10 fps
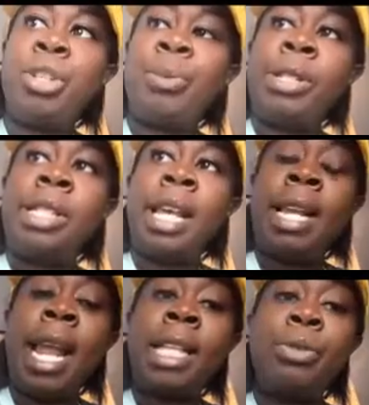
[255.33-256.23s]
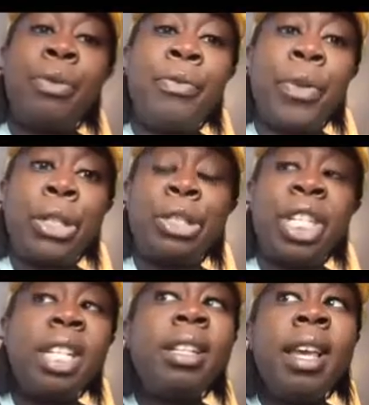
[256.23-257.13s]
100% natural
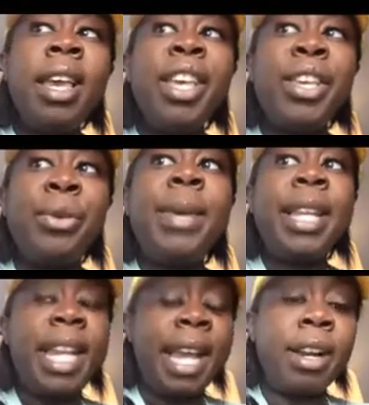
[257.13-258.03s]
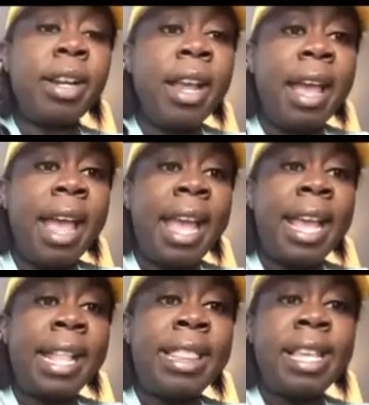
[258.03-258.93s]
virgin human hair,
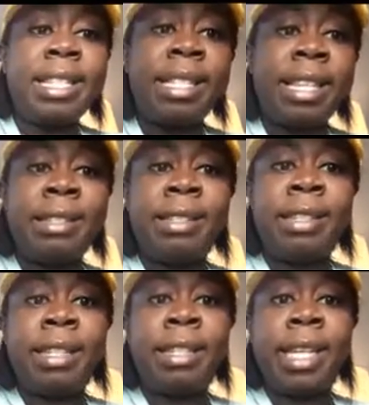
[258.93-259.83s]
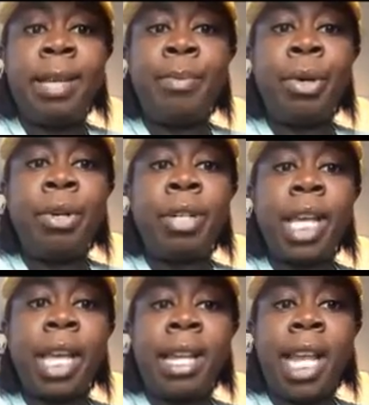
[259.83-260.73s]
and this is the deep
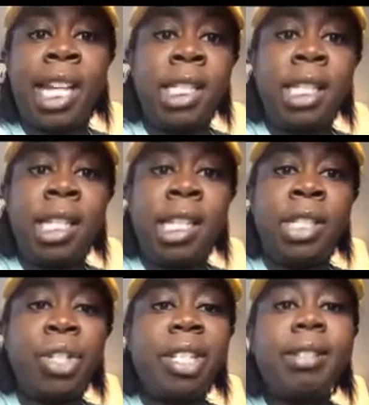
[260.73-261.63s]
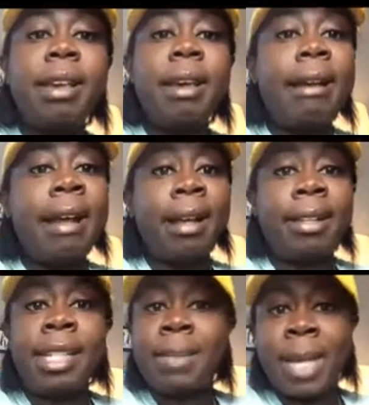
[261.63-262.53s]
bulk in 18 inches.
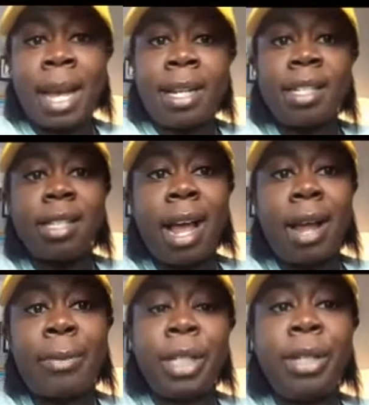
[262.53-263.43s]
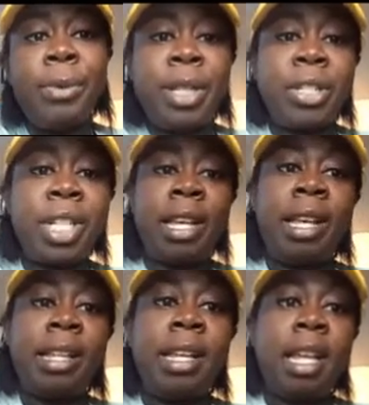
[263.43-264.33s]
Now let's be honest, I really wish
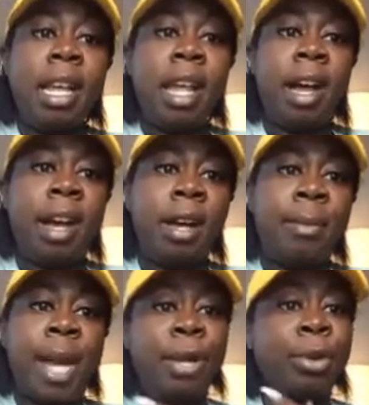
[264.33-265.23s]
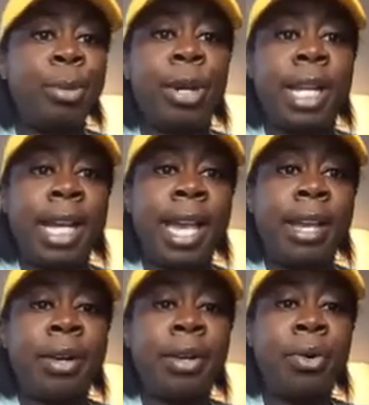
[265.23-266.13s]
that micro
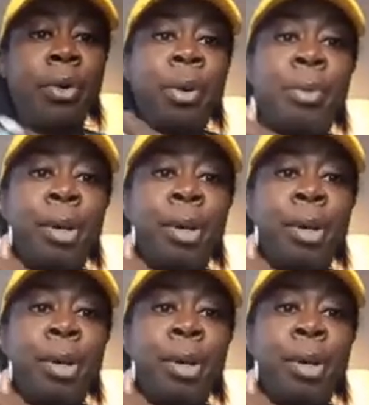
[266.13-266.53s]
braiding hair